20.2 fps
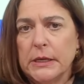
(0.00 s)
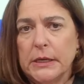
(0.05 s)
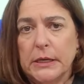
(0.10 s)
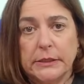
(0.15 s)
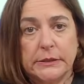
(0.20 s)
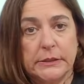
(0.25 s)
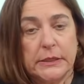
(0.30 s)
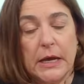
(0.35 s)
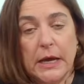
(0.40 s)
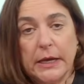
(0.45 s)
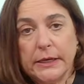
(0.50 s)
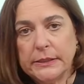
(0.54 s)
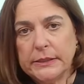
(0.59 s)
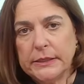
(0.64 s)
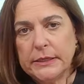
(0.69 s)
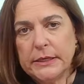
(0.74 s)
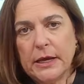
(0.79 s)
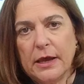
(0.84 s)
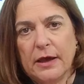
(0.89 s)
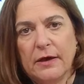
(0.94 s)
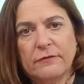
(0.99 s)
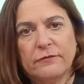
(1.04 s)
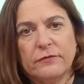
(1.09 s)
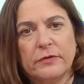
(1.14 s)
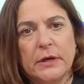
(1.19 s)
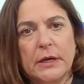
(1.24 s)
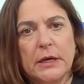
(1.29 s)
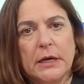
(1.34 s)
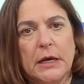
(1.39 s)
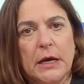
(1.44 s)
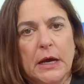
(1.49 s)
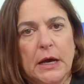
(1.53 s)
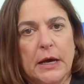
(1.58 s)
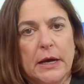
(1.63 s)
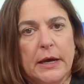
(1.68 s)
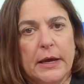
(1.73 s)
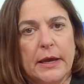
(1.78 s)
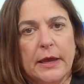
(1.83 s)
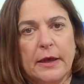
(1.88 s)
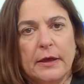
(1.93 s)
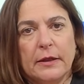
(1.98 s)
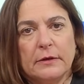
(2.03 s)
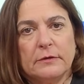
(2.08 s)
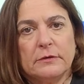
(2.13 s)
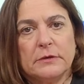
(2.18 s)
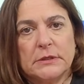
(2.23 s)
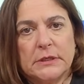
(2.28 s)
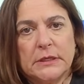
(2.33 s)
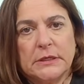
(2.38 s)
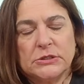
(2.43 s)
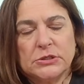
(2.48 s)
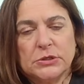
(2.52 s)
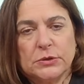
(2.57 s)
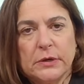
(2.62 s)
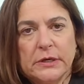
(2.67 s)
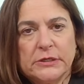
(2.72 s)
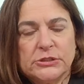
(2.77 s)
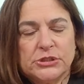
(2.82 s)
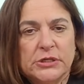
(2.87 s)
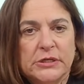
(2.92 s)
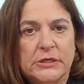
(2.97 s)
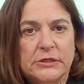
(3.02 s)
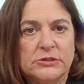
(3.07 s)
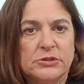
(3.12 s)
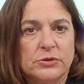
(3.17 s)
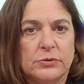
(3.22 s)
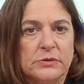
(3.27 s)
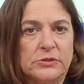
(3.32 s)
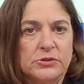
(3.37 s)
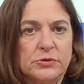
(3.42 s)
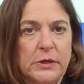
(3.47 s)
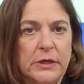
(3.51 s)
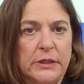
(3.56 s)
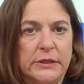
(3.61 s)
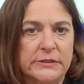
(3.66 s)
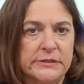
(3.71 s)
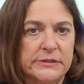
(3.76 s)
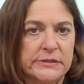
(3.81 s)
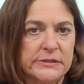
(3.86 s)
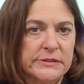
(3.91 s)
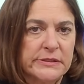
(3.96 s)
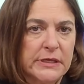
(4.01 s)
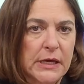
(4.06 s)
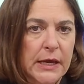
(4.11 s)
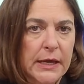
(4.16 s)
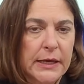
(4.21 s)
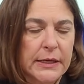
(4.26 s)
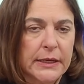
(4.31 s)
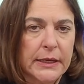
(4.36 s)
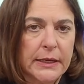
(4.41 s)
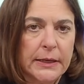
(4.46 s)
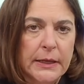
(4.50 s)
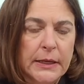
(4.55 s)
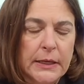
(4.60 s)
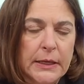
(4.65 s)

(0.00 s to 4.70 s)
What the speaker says: in the IDF and integration into Israeli society.